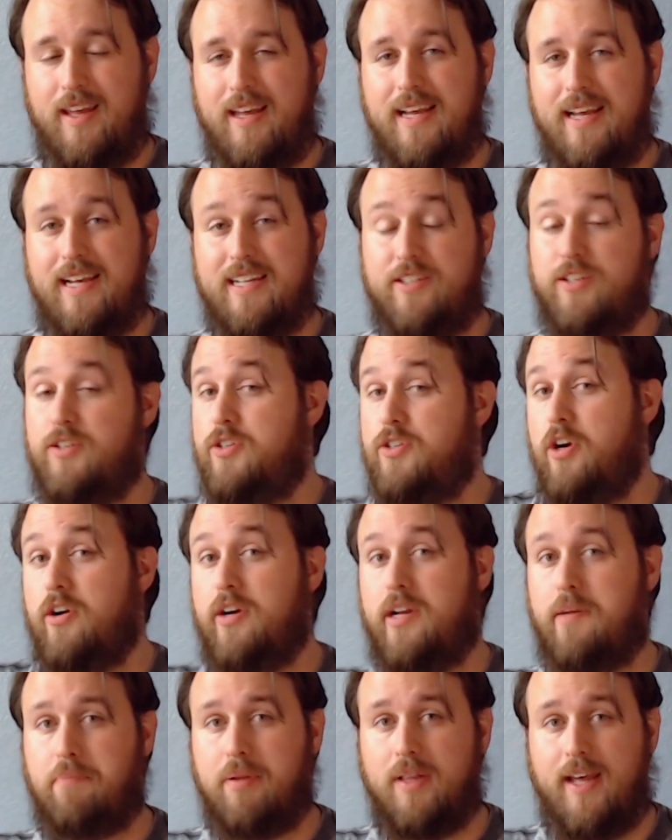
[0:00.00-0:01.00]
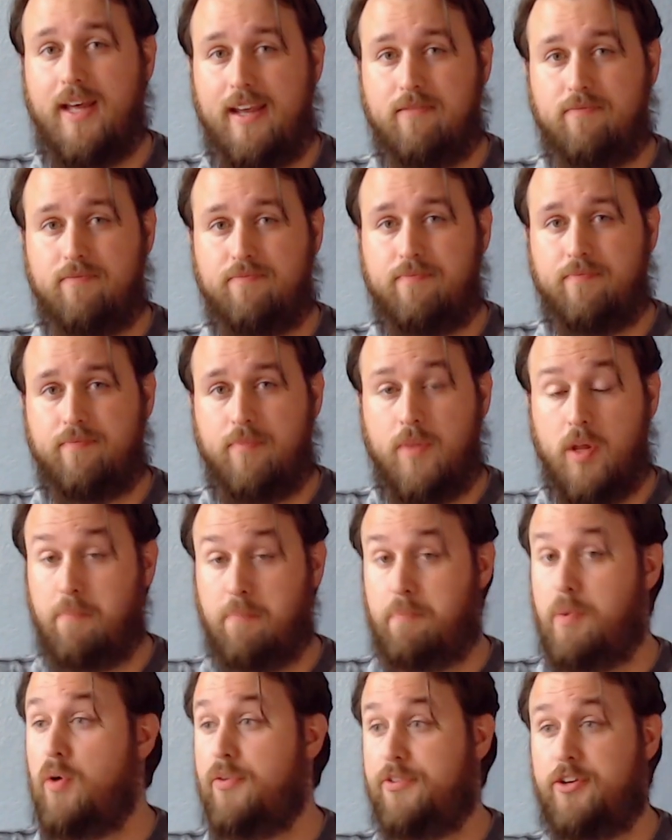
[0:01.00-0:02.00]
It's a dirty play. They're
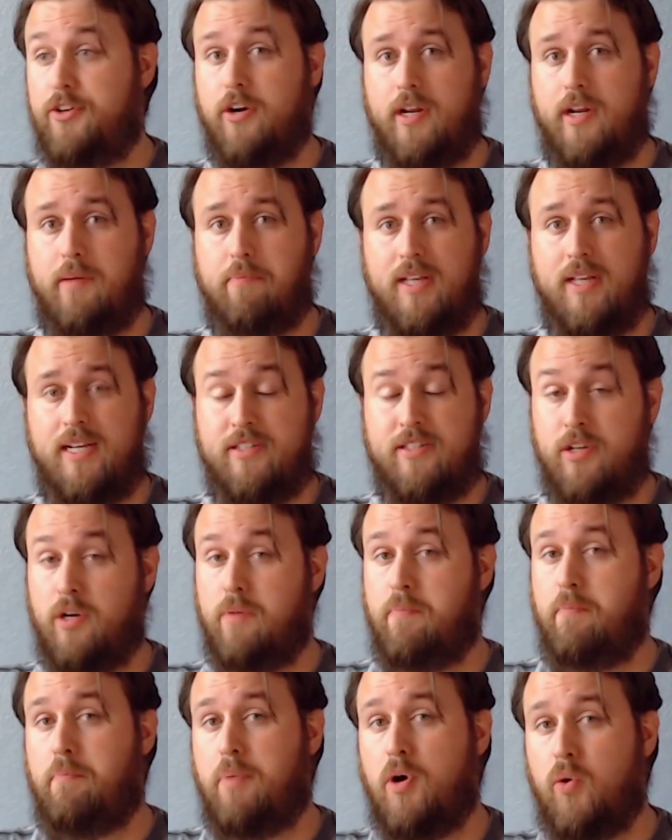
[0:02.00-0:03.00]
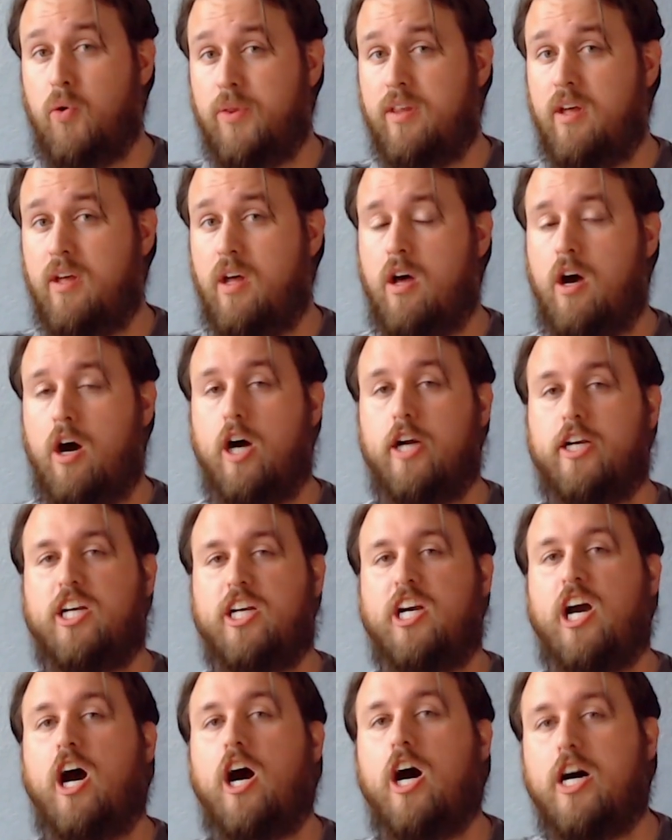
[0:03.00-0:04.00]
both dirty plays. They're both
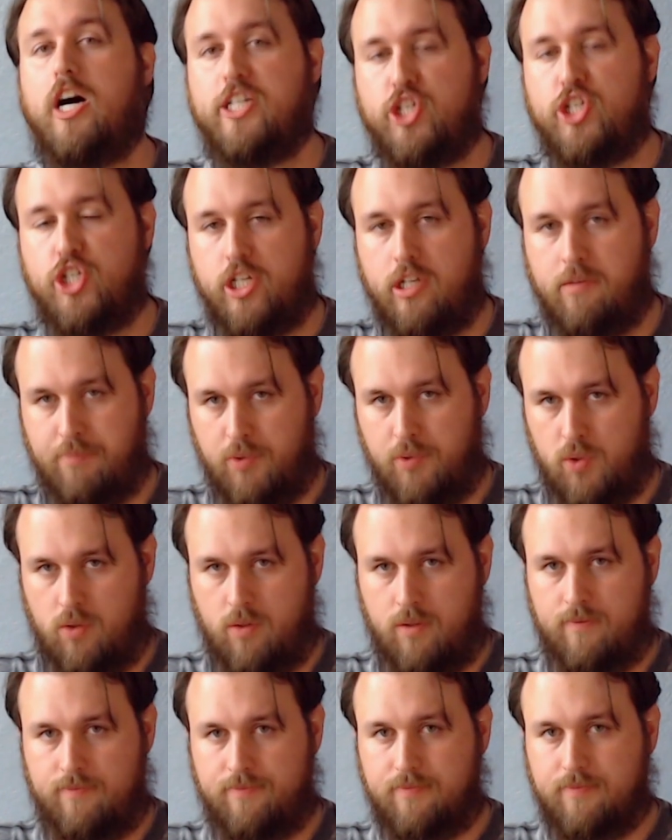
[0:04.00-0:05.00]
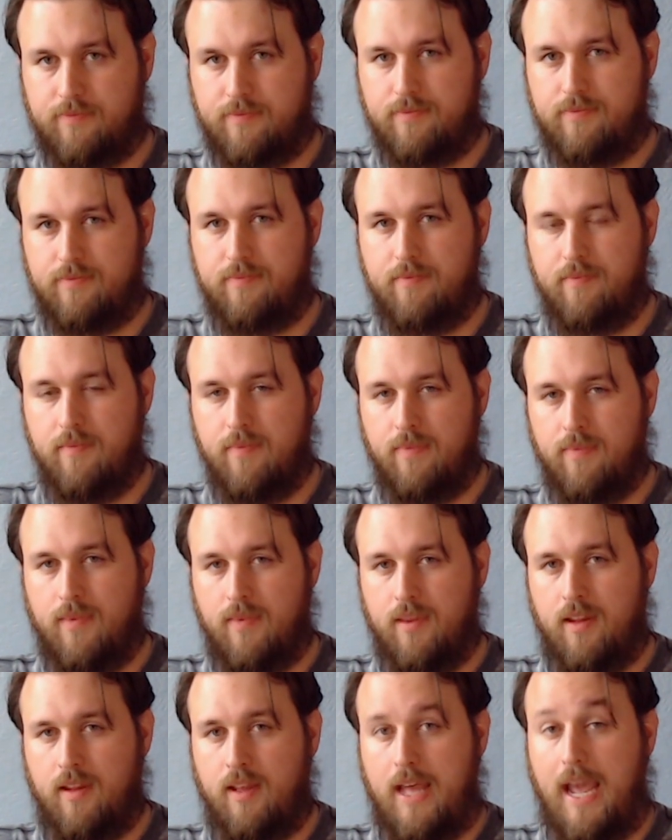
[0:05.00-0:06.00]
unconscionable.
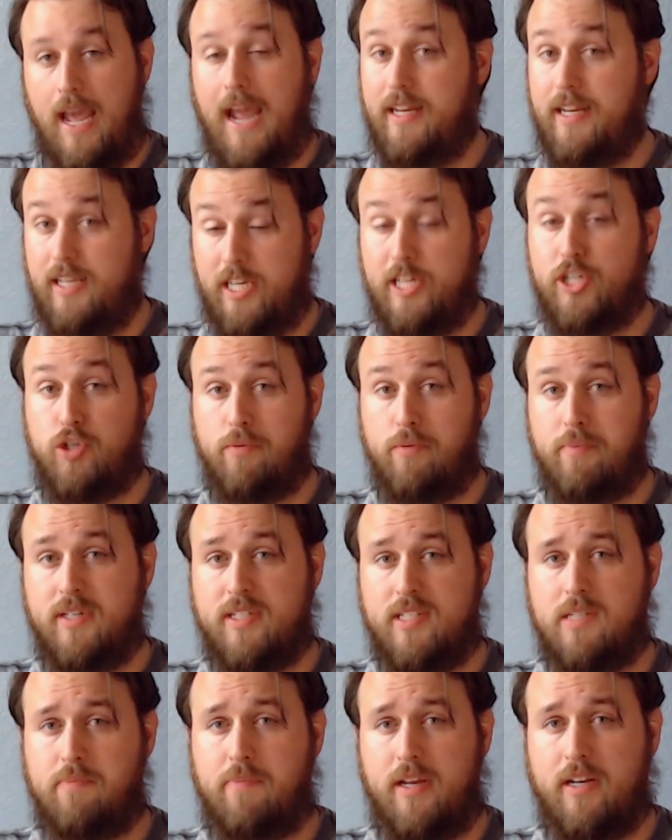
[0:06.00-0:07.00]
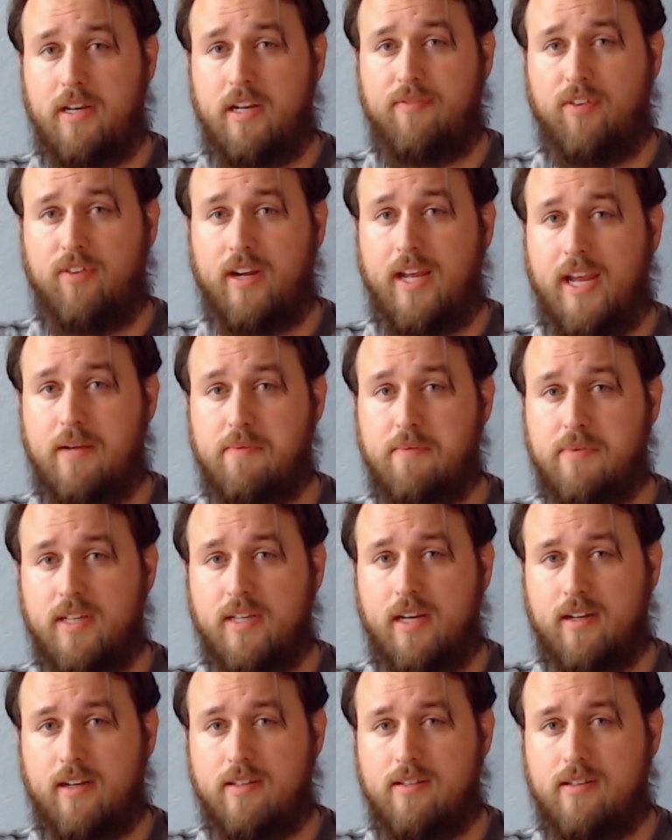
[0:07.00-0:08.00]
And he should be suspended for game
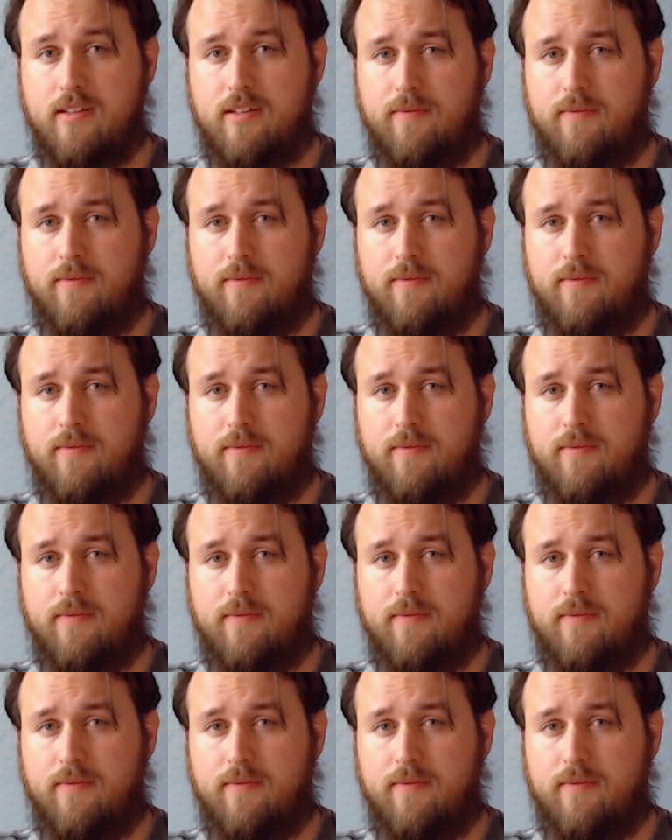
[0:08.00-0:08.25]
six.